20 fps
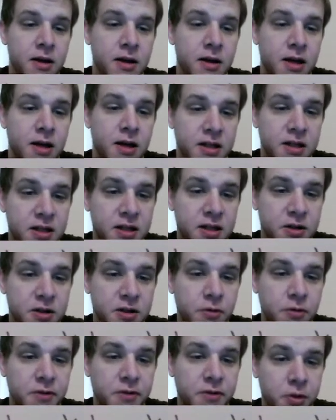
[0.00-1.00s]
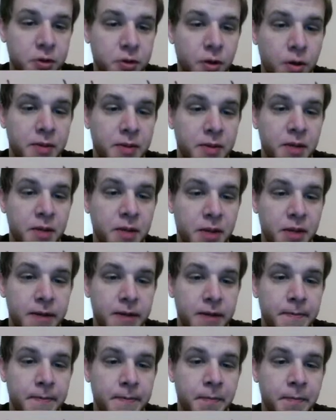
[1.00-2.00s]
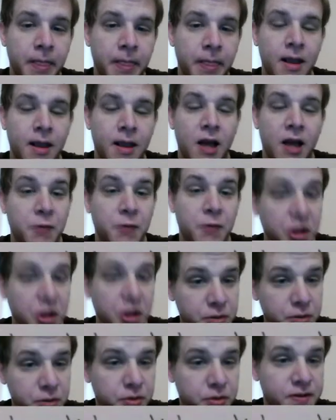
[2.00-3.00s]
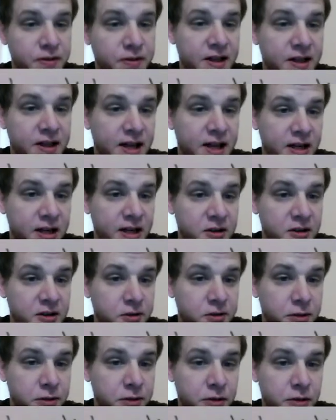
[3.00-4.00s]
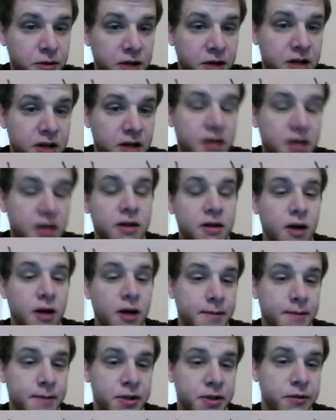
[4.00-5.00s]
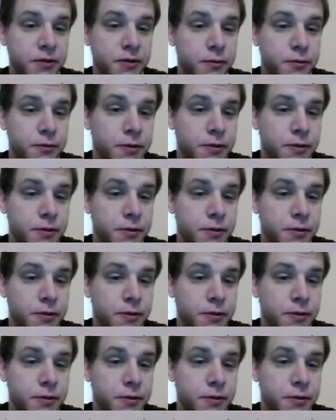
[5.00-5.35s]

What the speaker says: and Z is equivalent to Y mod B. And we also proved that that integer was unique up to